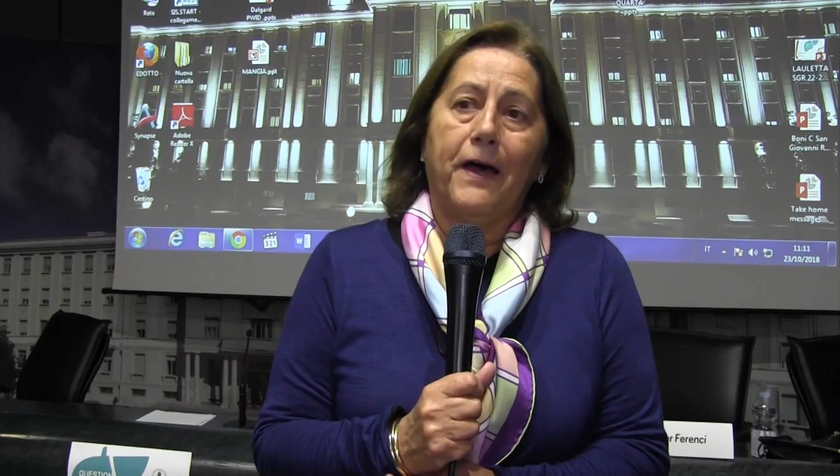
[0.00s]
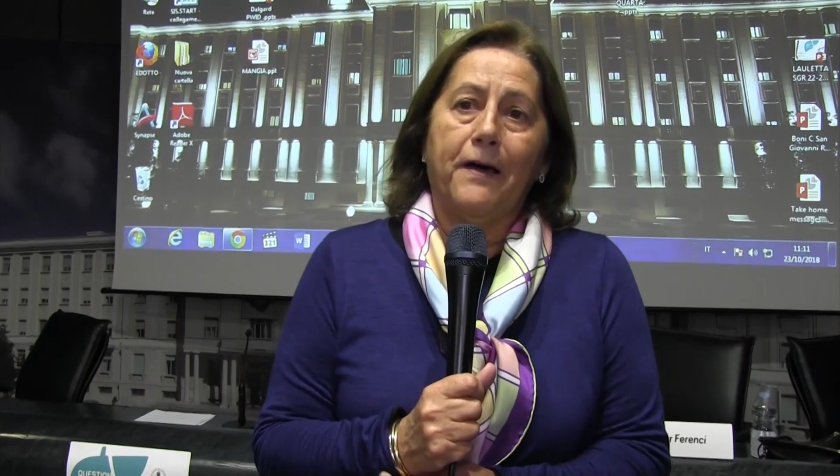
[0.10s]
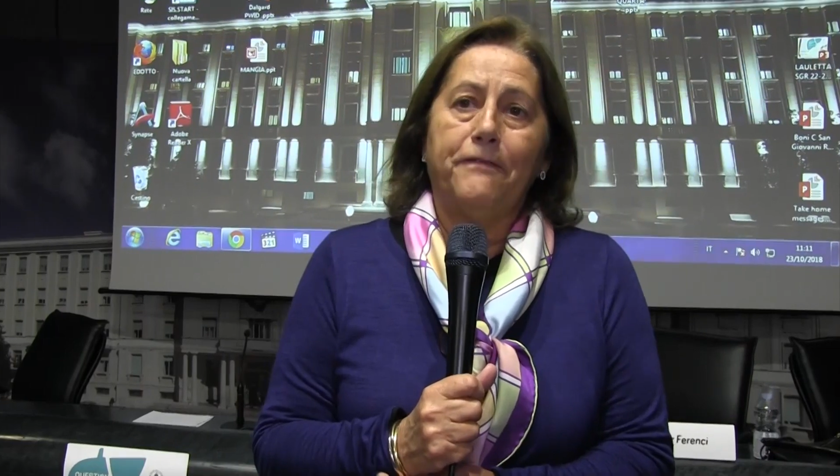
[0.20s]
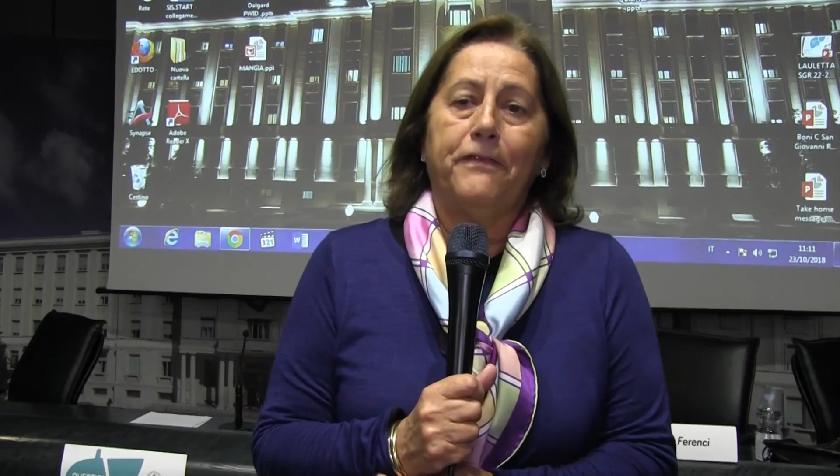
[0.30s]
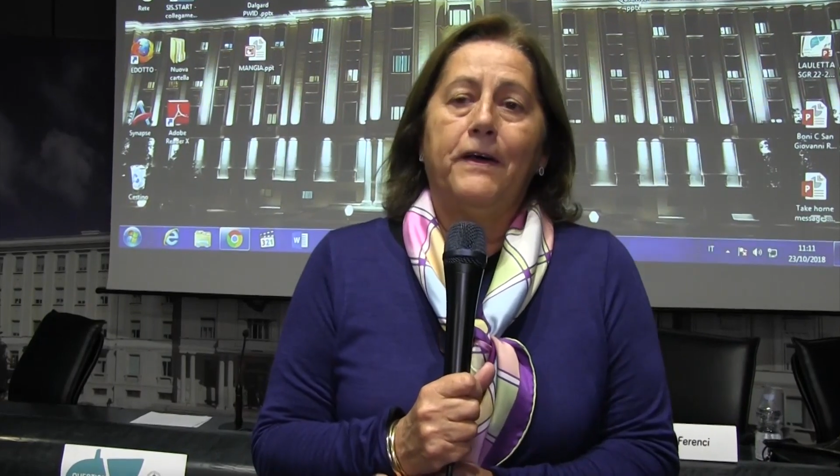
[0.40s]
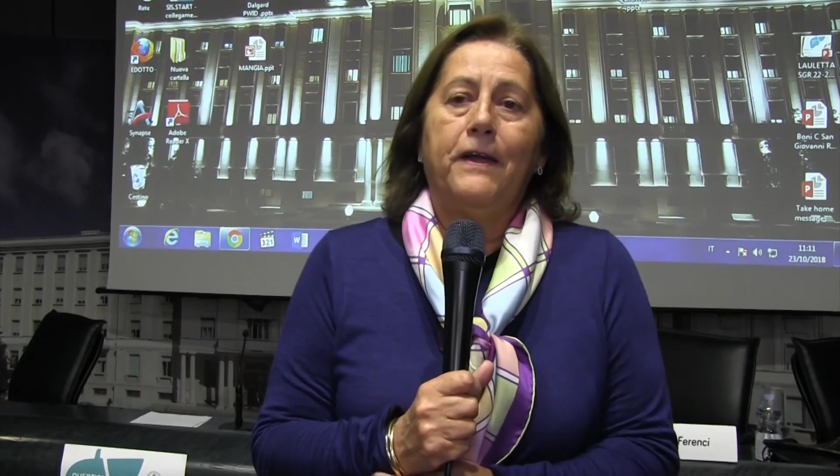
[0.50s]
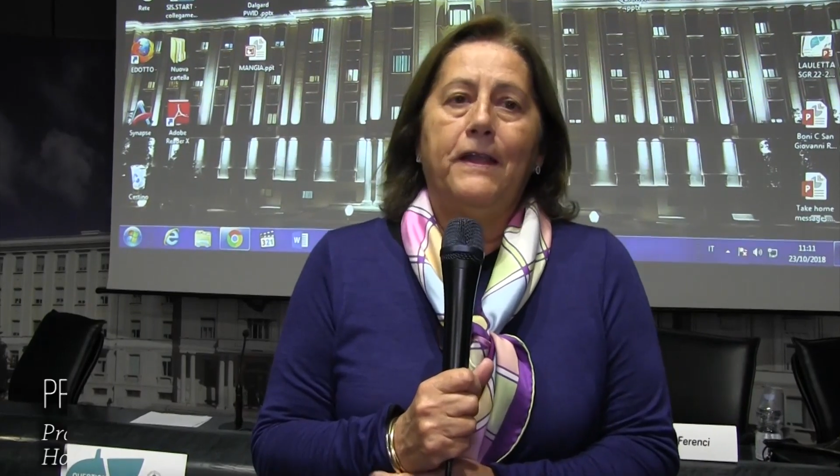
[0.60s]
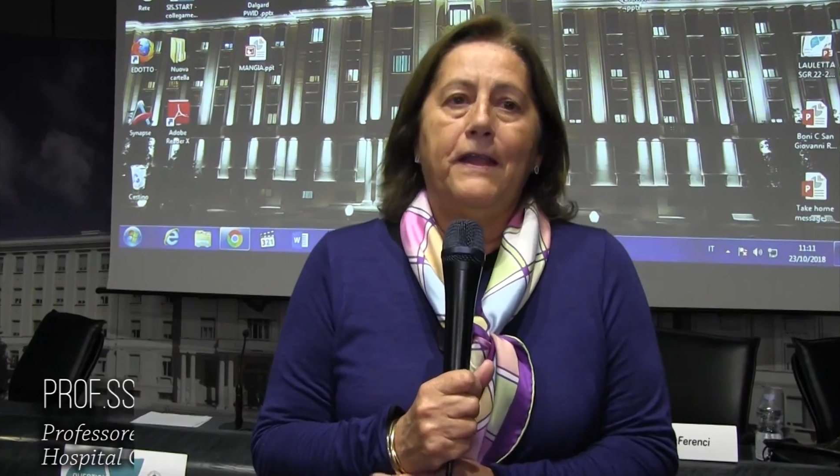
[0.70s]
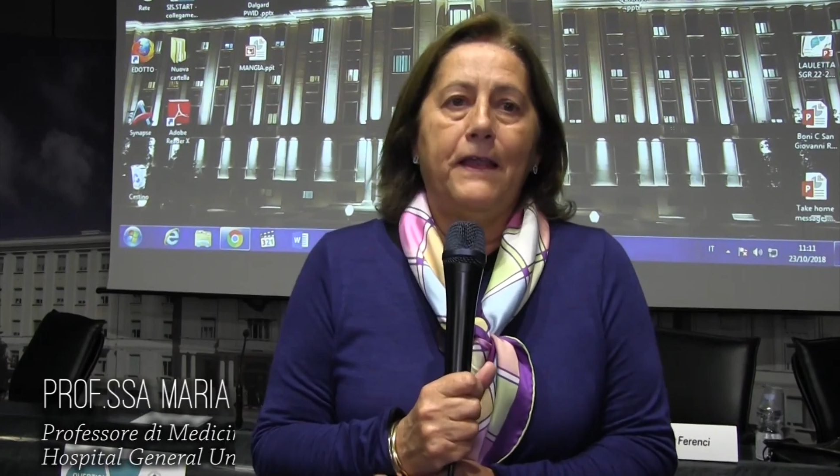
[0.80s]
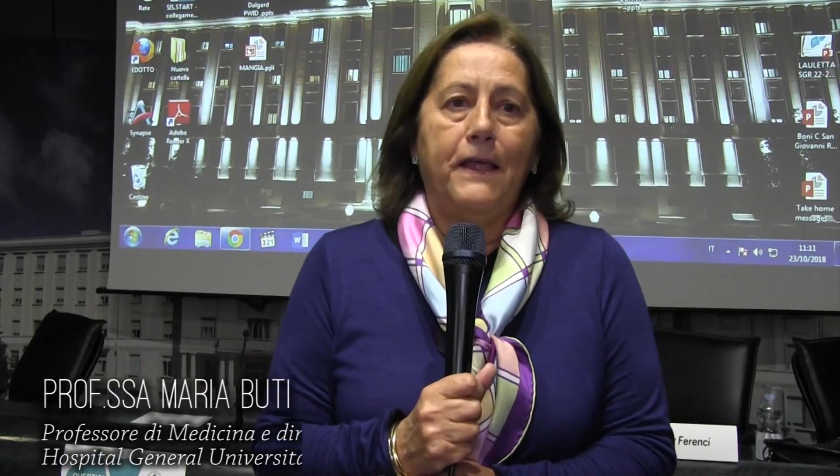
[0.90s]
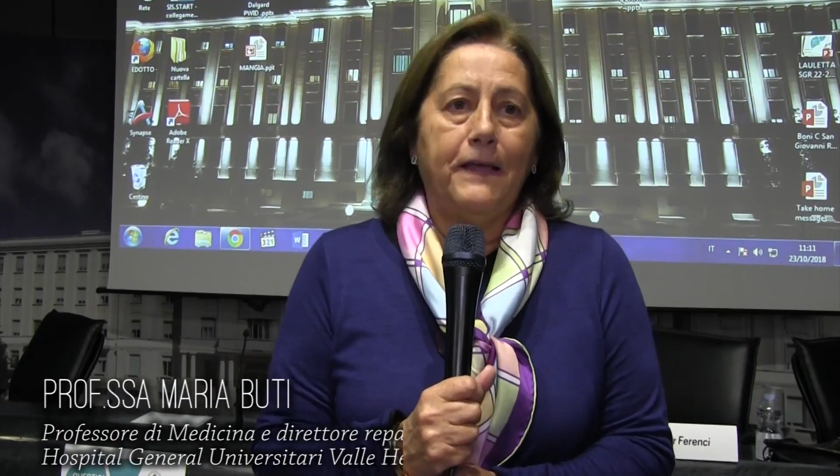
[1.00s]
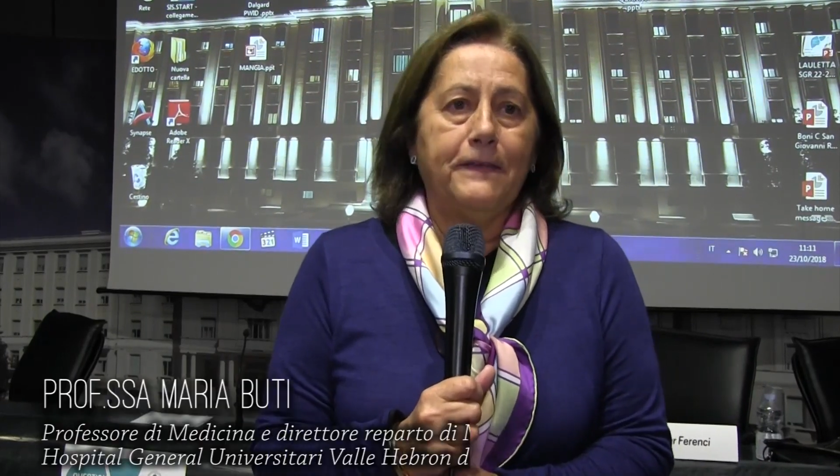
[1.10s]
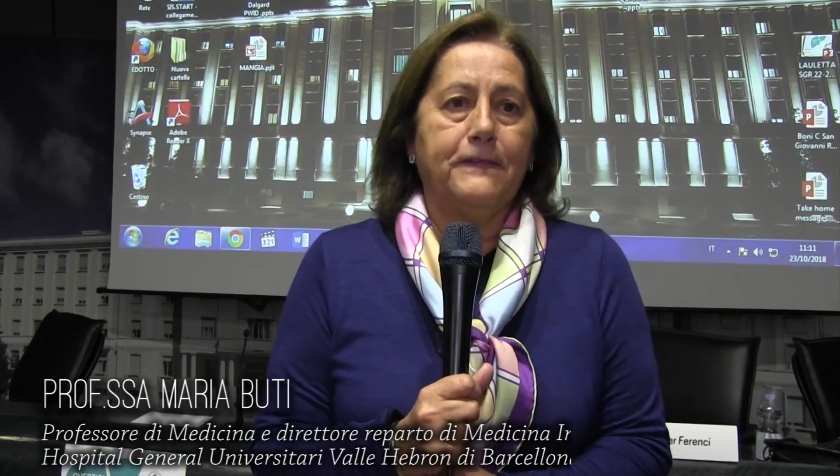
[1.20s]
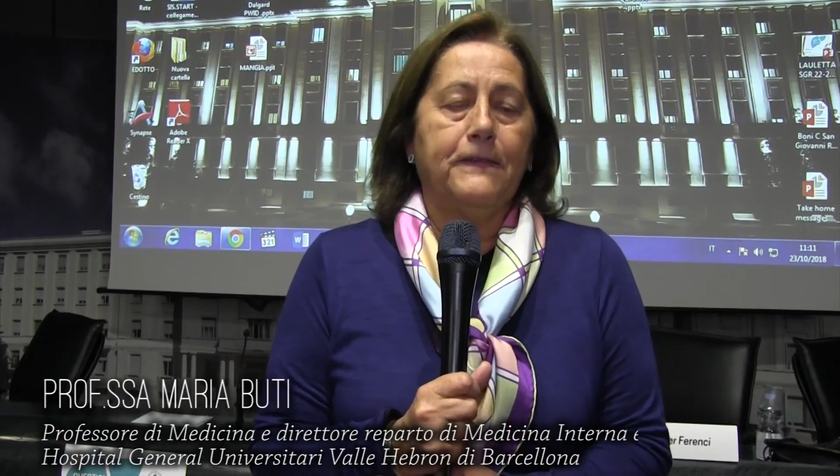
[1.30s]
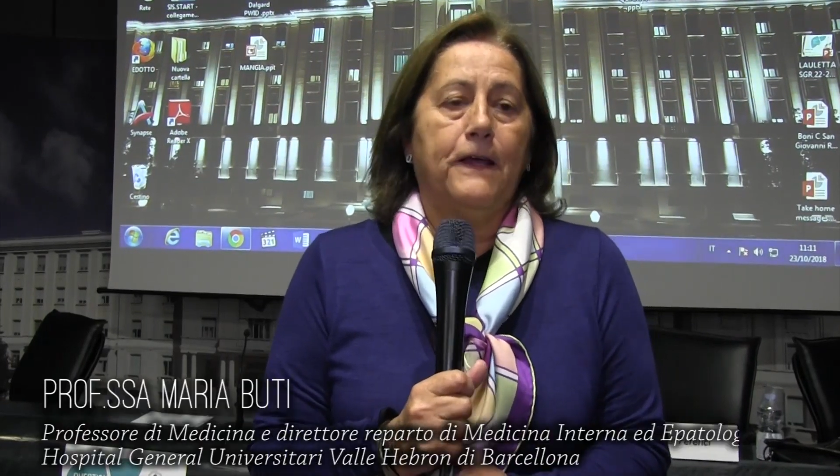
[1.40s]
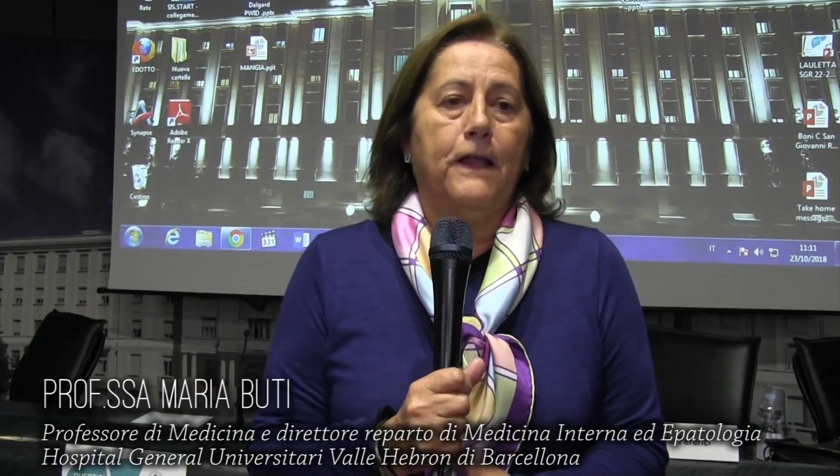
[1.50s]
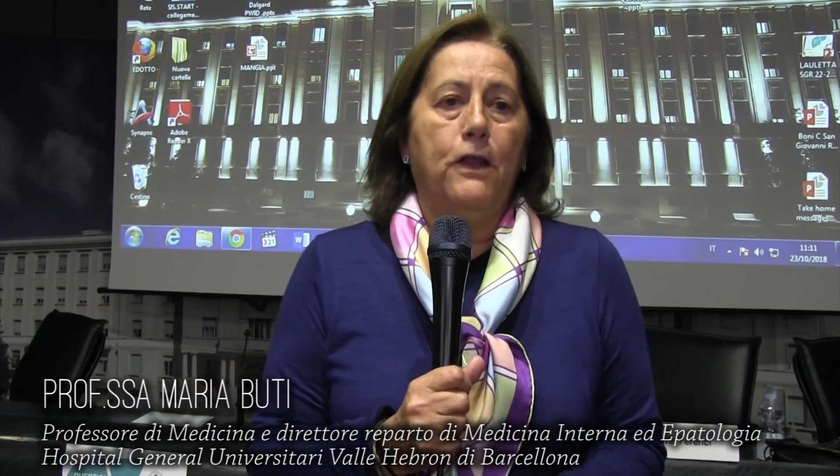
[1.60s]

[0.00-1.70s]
have less